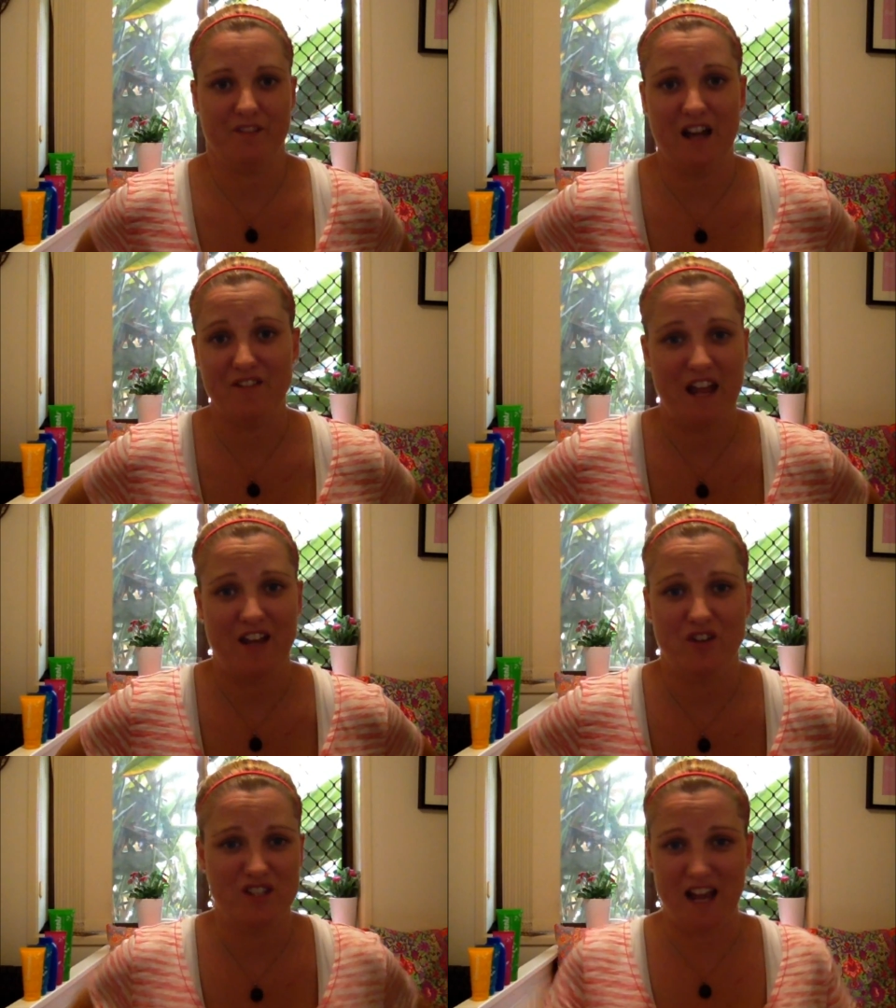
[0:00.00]
love
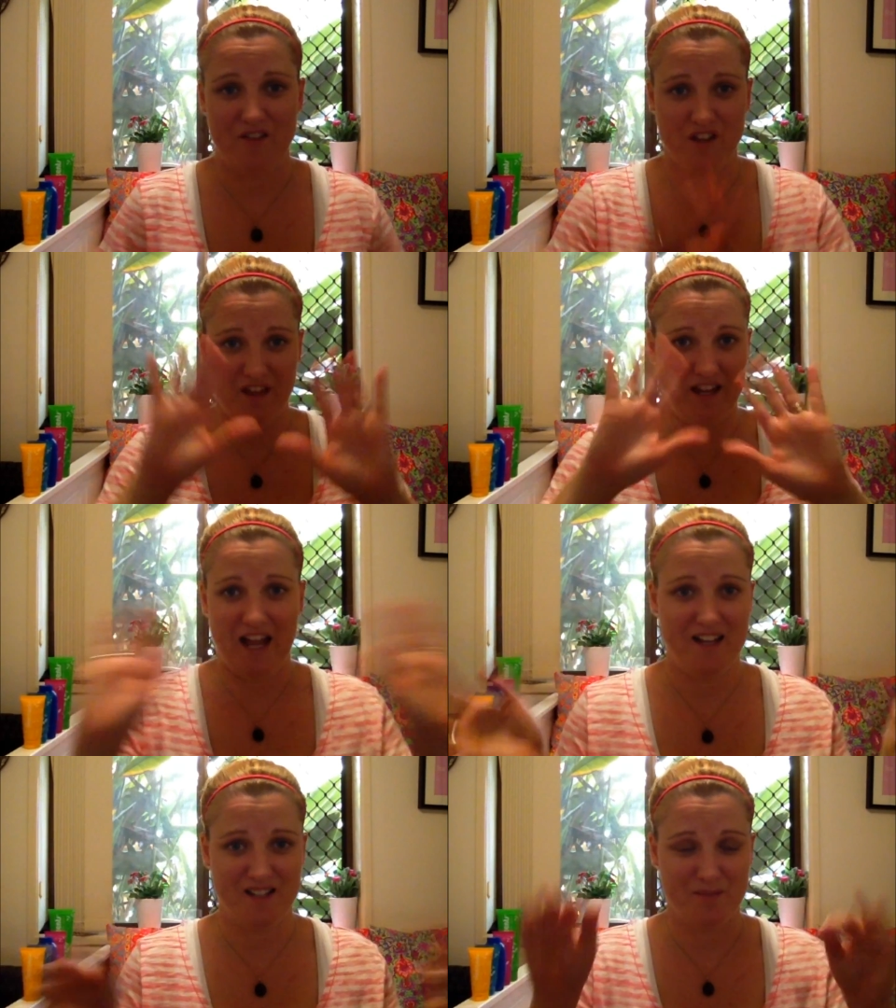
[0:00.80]
handles, everything
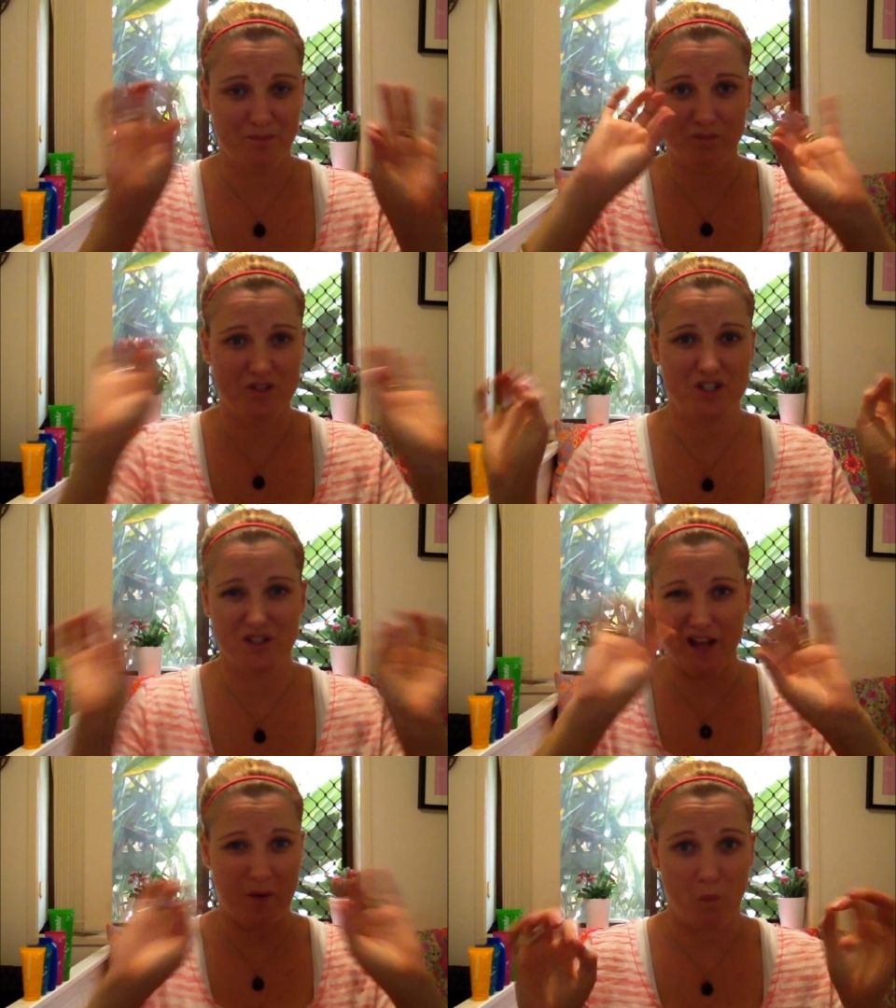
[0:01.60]
has
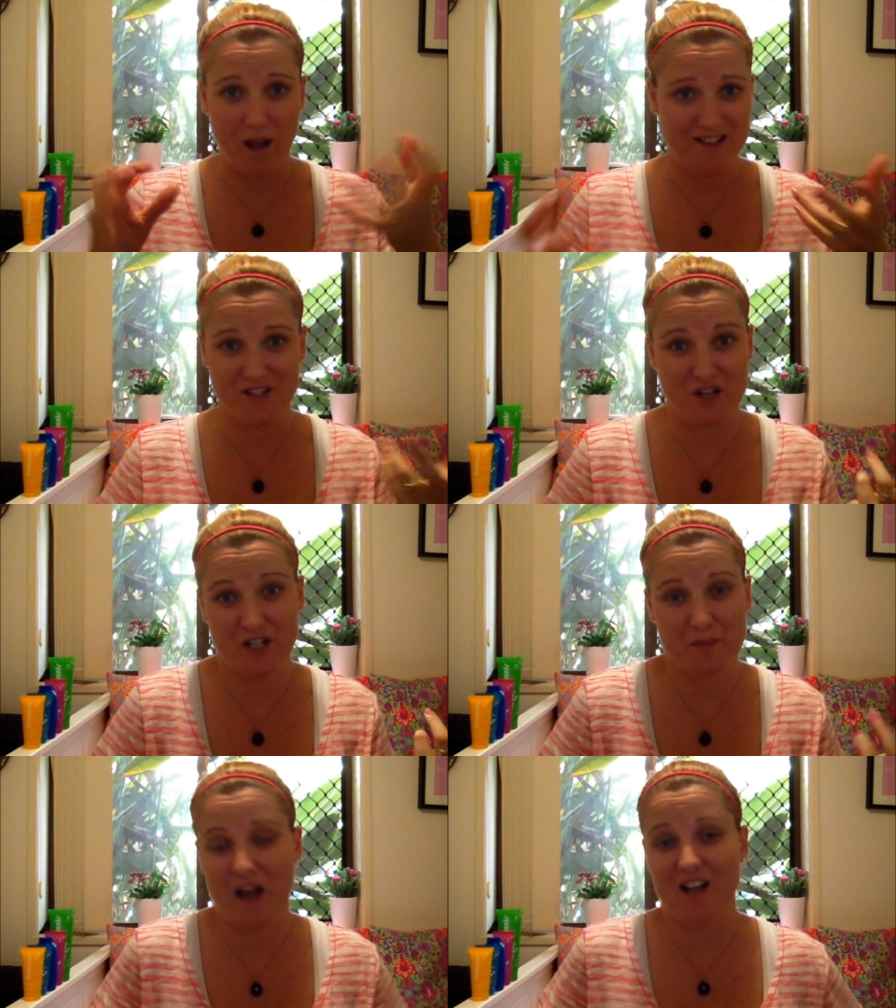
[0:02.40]
just like white
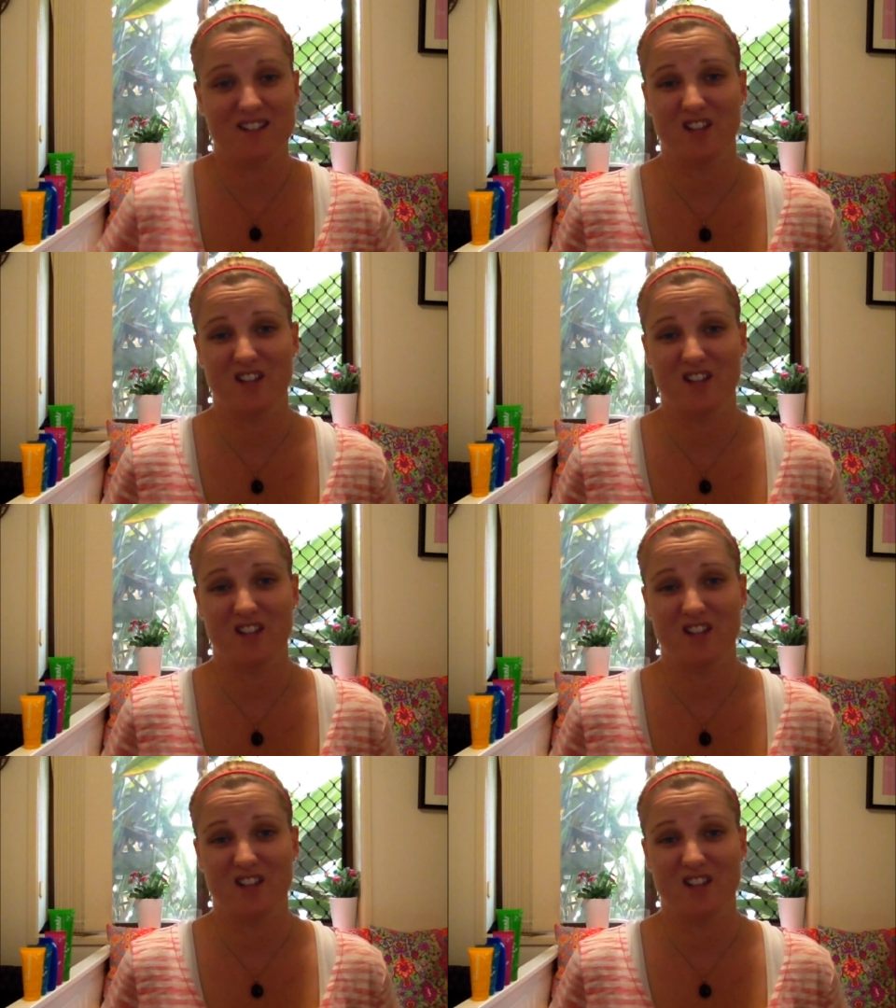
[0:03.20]
stretch marks.